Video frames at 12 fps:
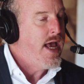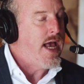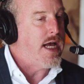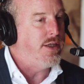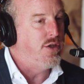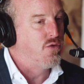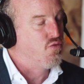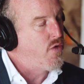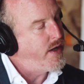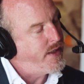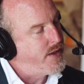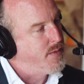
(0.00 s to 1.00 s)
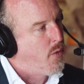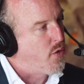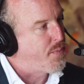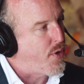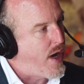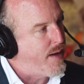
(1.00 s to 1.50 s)
And you'd run into
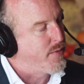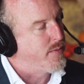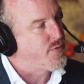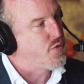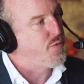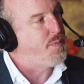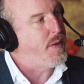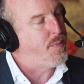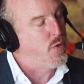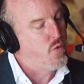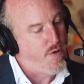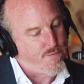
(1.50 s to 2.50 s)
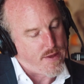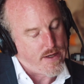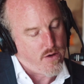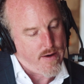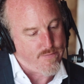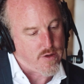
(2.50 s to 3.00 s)
more problems with people if they
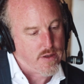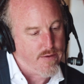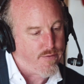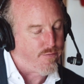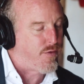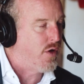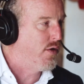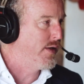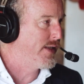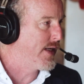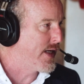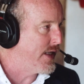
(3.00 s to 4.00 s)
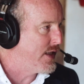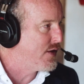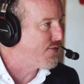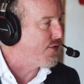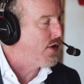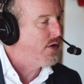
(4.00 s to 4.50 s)
don't have the liver flowing, the
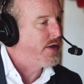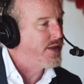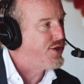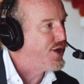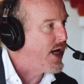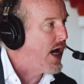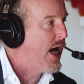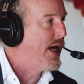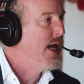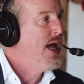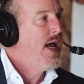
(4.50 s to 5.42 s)
kidneys flowing, GI.